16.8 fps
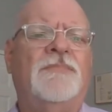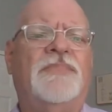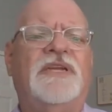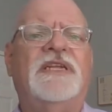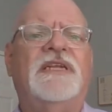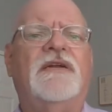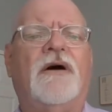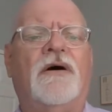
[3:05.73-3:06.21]

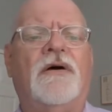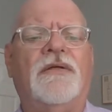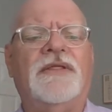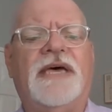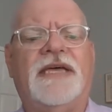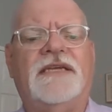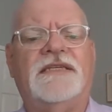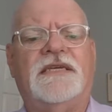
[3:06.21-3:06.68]
But in all
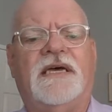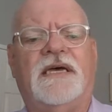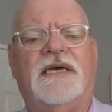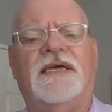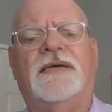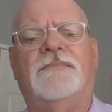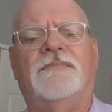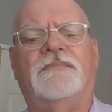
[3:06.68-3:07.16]
that
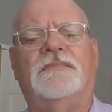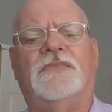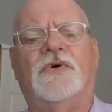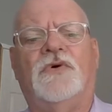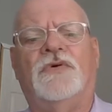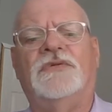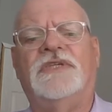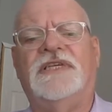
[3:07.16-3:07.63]
time,
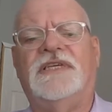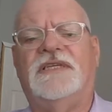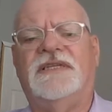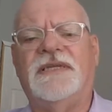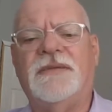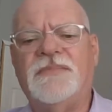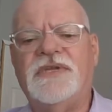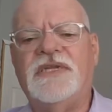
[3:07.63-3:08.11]
only a
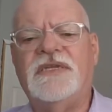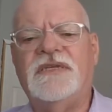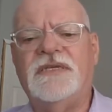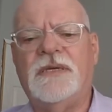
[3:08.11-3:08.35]
limited